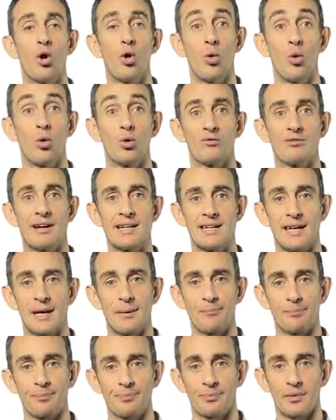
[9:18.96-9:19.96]

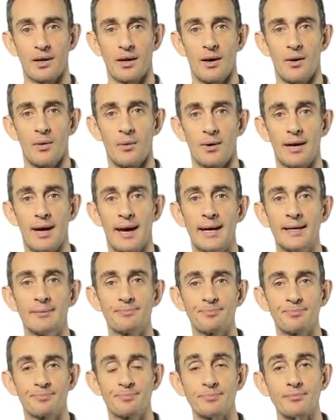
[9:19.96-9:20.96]
already. Okay?
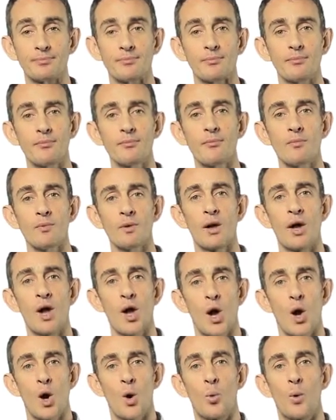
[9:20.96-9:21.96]

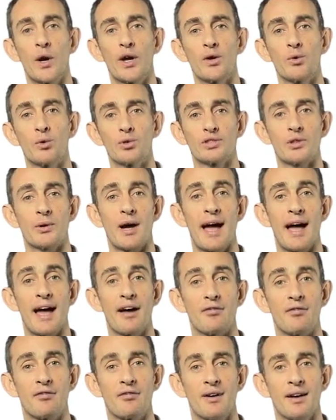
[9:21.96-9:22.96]
We can also
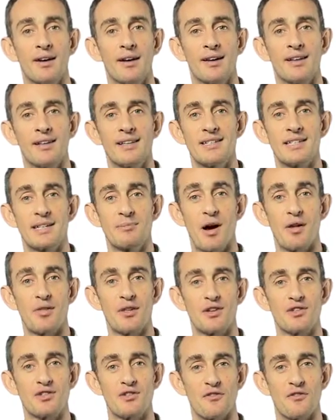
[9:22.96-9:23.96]
have some
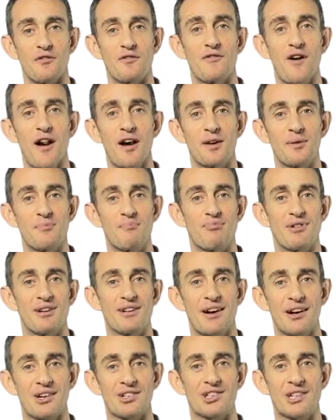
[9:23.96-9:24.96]
other sort of fun
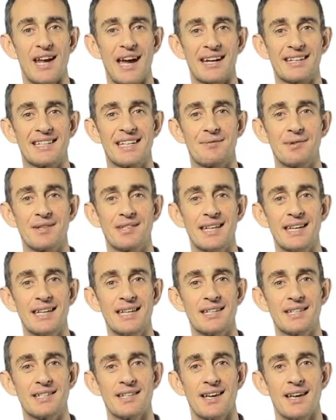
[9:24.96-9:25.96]
production
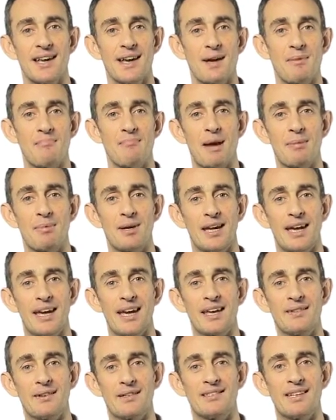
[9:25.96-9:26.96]
activities. Maybe
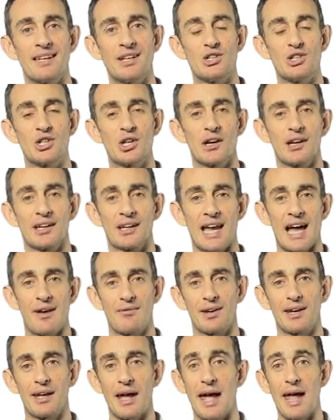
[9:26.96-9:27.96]
here the teacher can
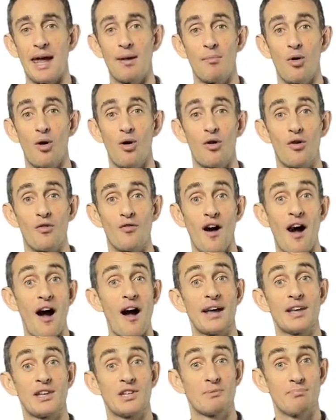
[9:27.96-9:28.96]
have a game of
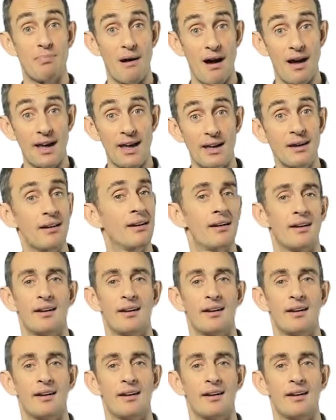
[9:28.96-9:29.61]
I Spy.